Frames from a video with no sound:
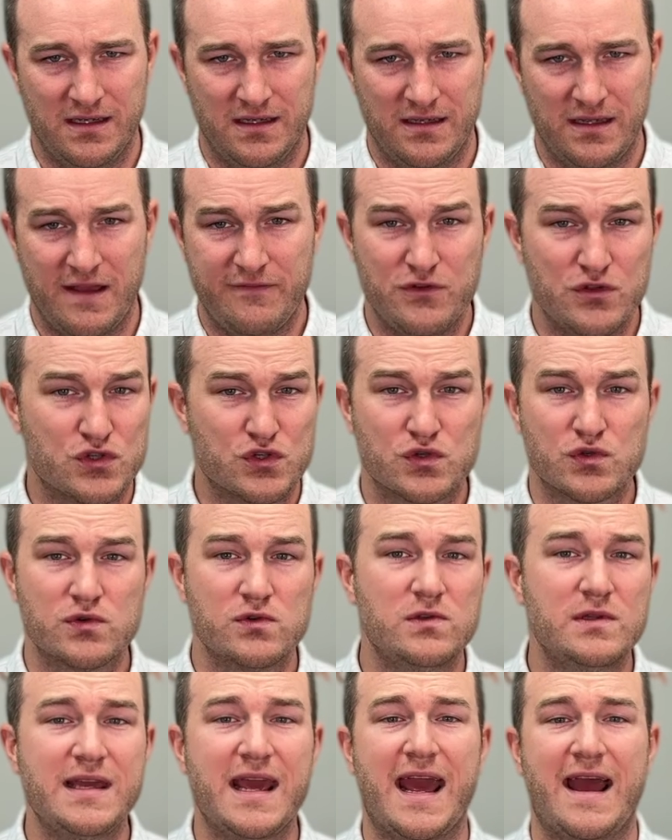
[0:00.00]
If you
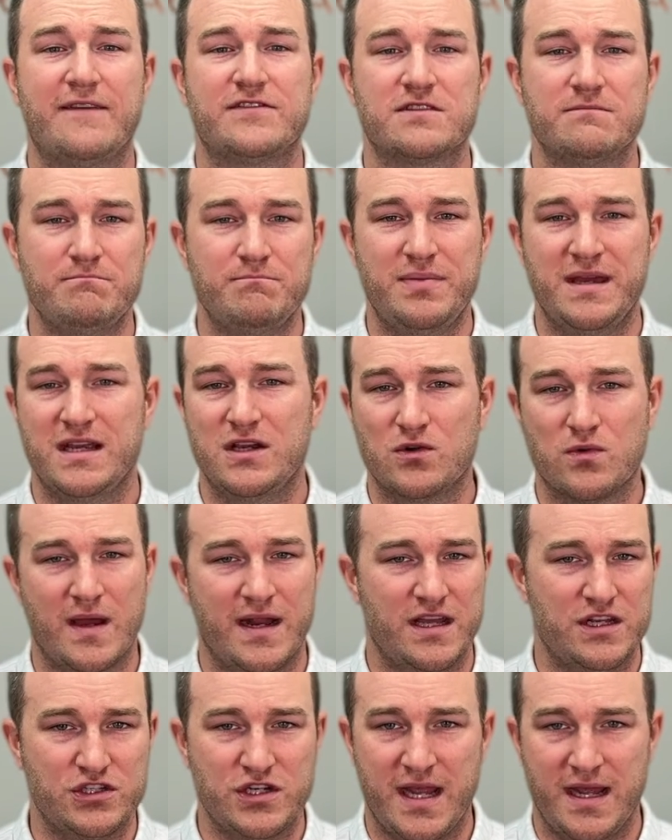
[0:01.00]
truly have some big
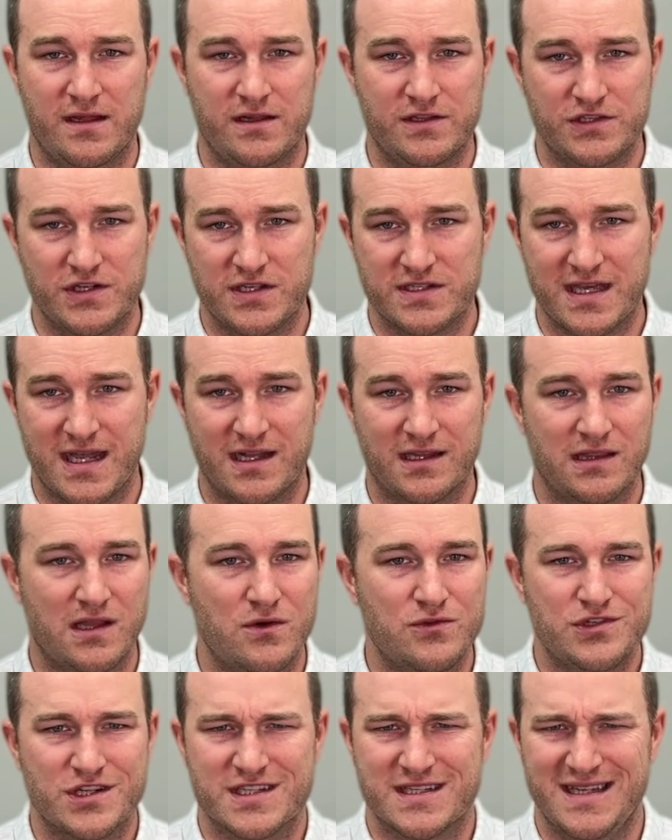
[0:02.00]
credit challenges and a
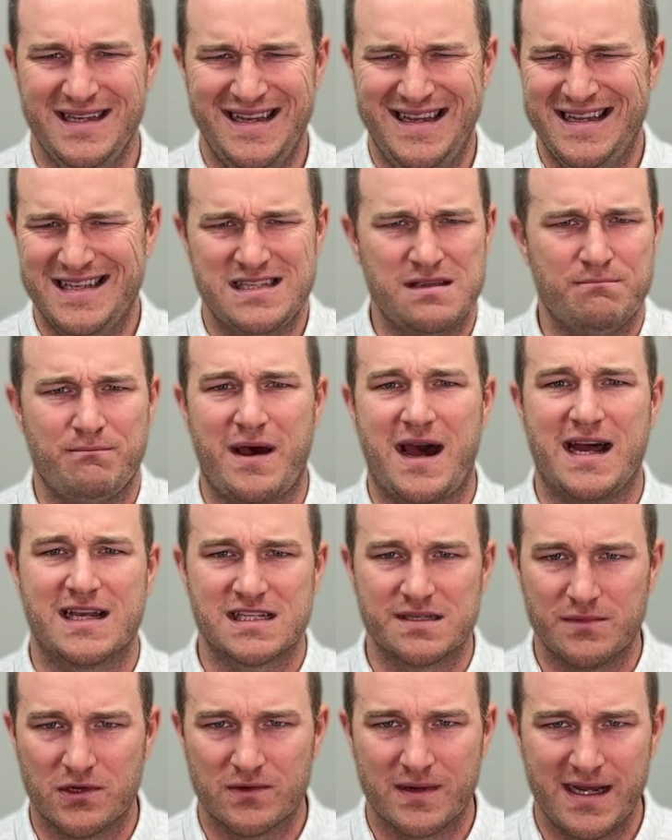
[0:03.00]
loan just isn't
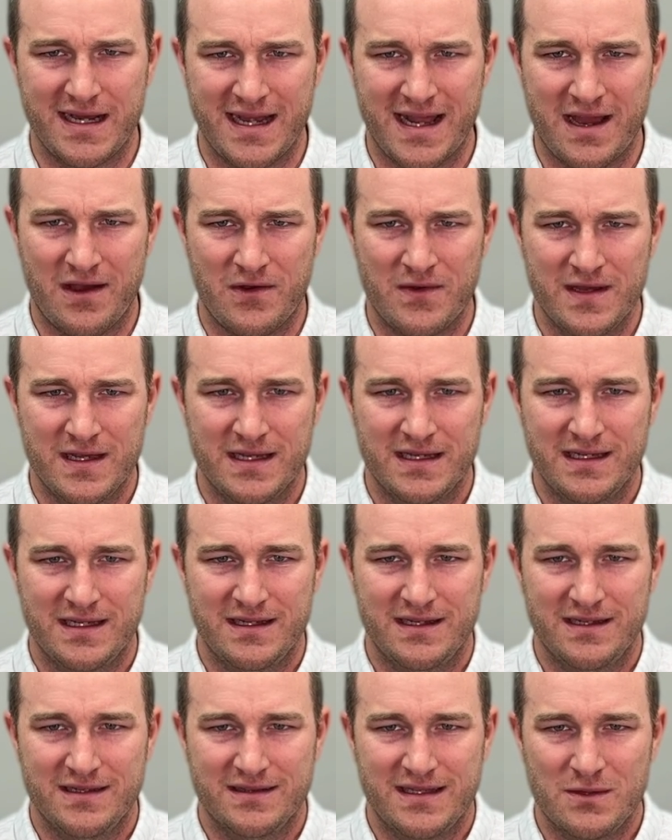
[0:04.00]
possible right now,
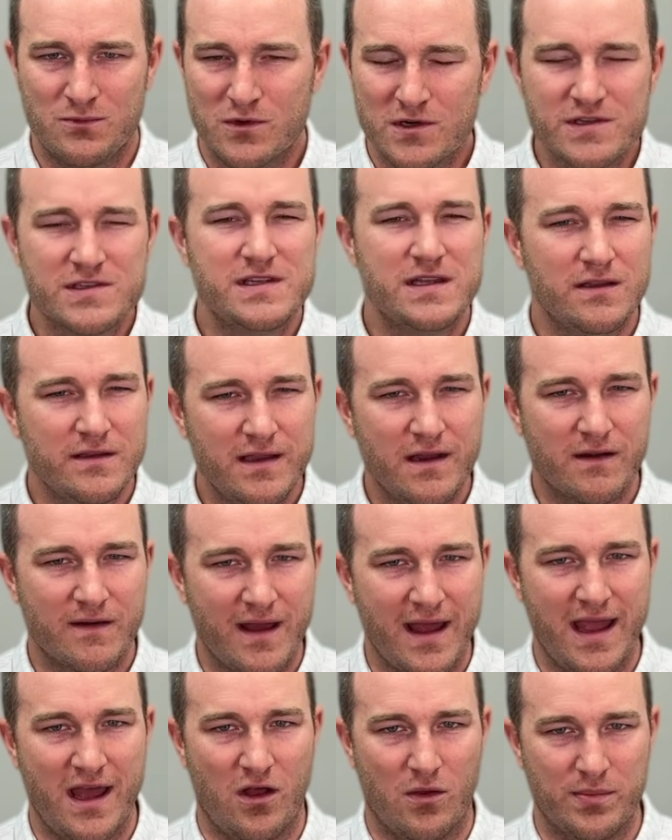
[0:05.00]
then we're still here
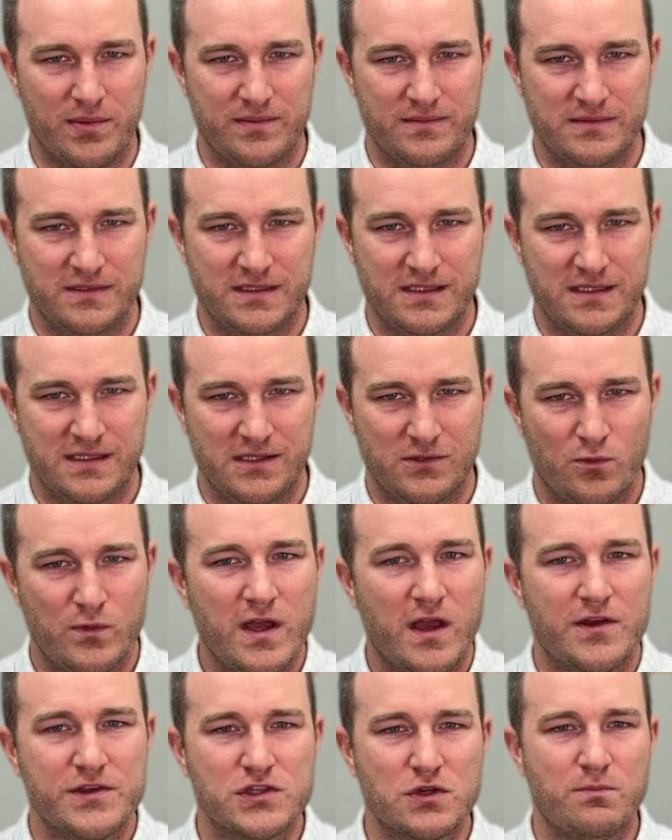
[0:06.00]
to help.
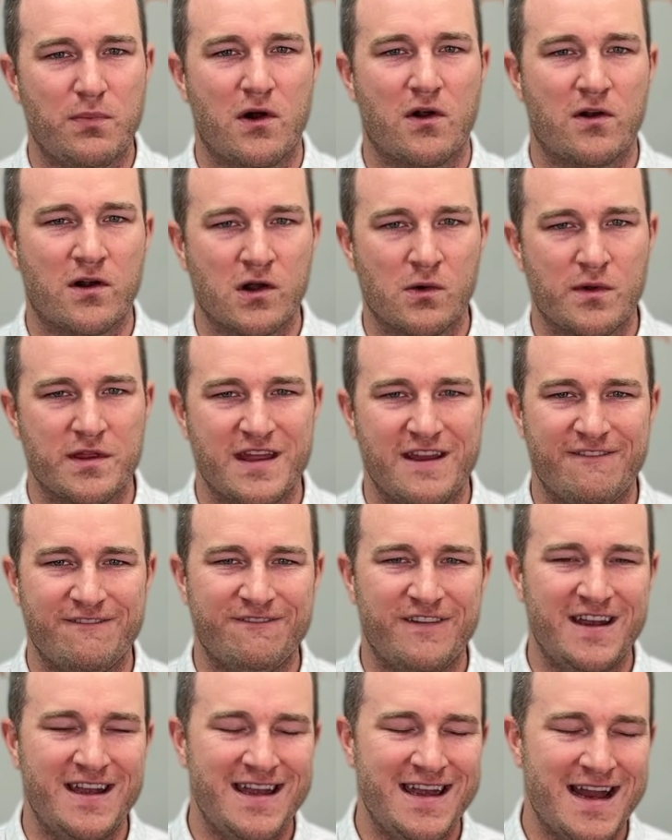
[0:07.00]
We also partner with a
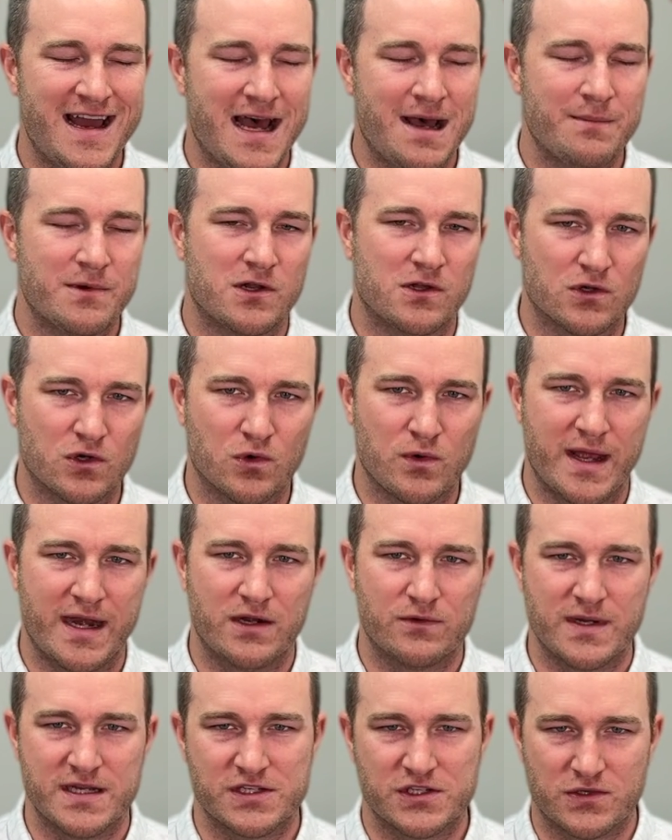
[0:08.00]
phenomenal
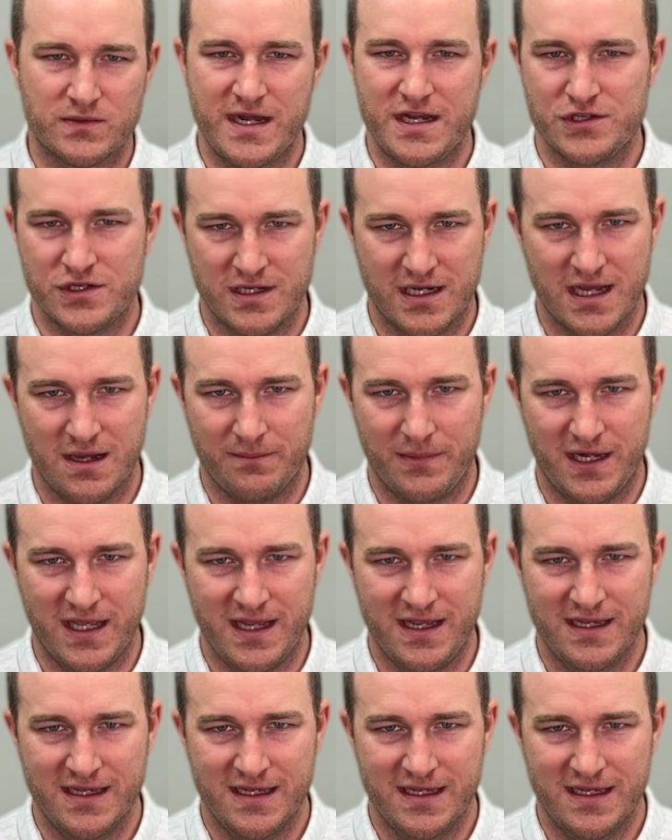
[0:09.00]
credit restoration company